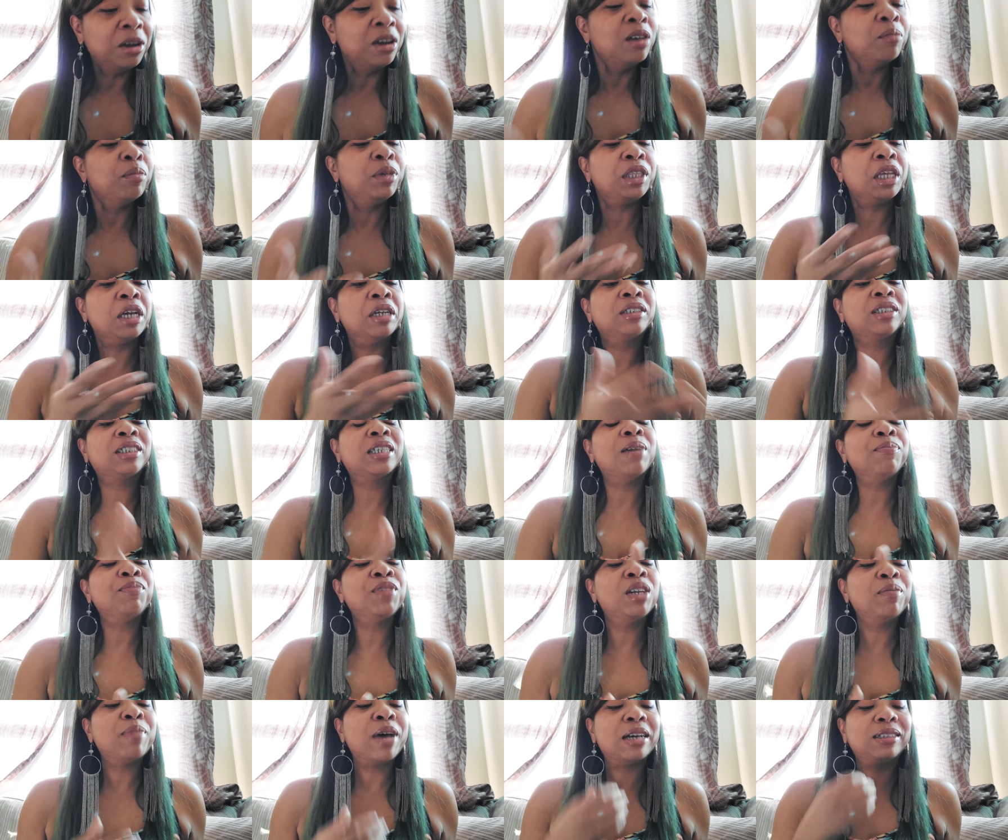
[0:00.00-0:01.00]
but there's
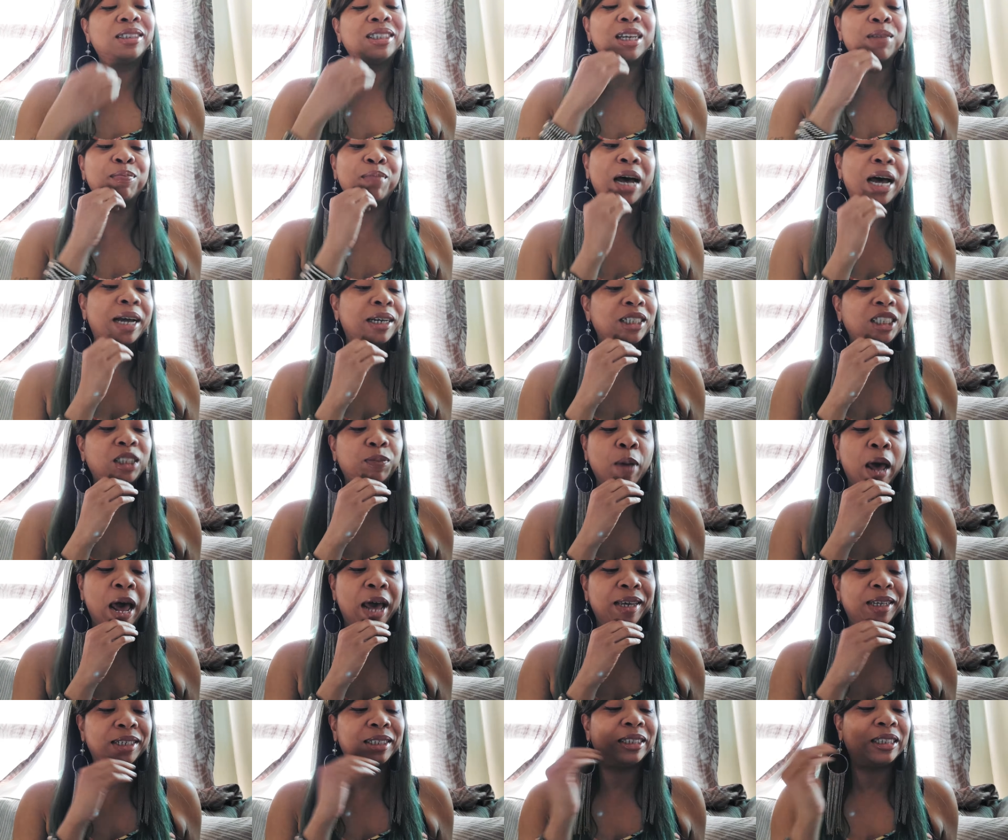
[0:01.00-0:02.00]
something about somebody
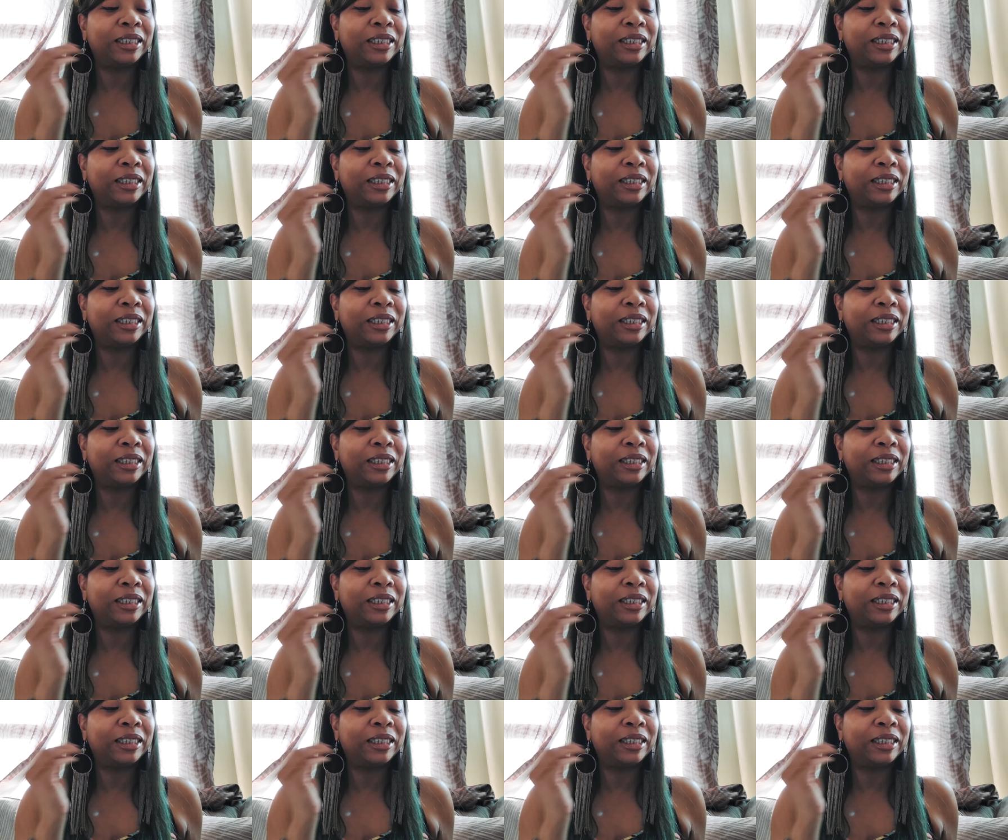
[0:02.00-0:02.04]
spying.